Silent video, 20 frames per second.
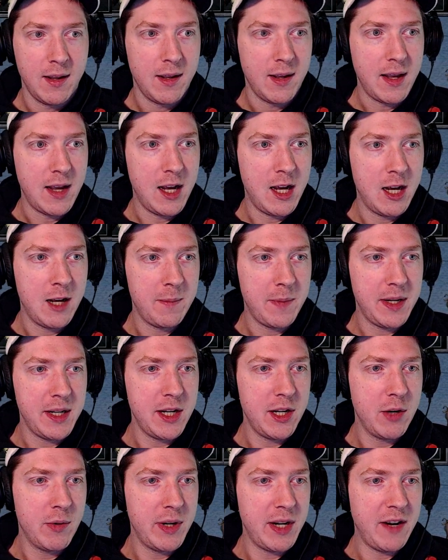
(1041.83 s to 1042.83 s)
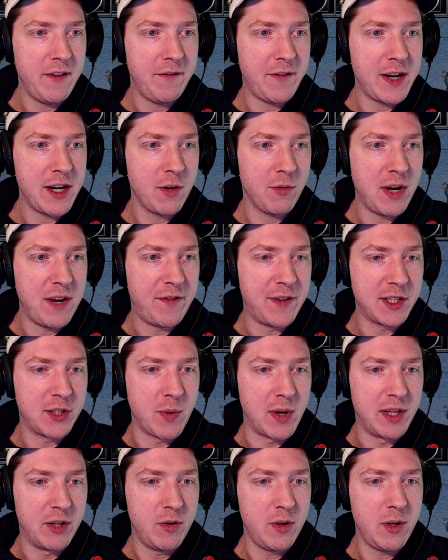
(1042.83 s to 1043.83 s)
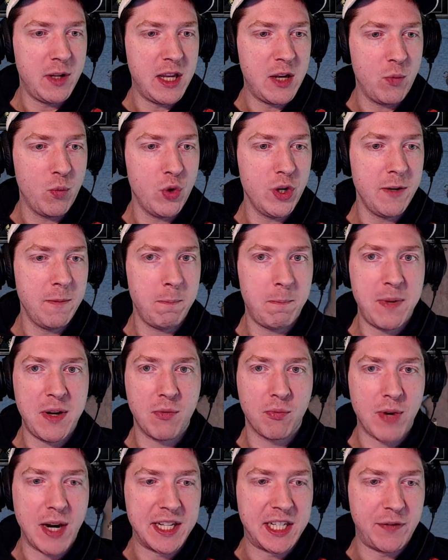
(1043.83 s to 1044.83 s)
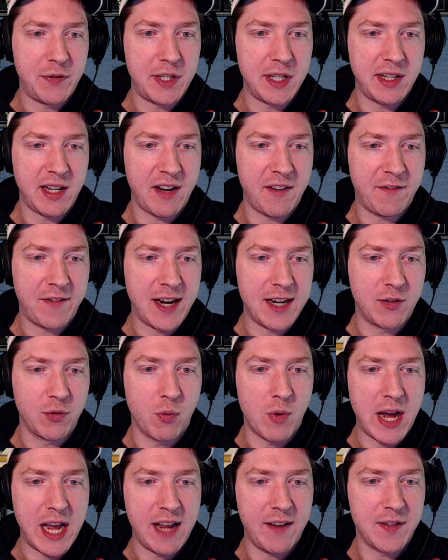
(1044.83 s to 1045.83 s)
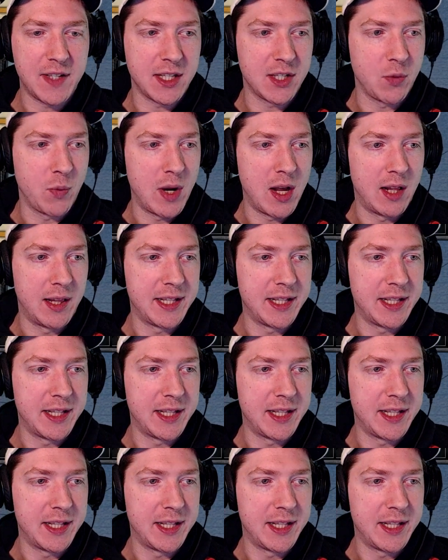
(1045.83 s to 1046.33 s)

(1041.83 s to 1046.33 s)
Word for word: And you know what? Invite your wife as well. It wouldn't be right if we didn't invite wives as well.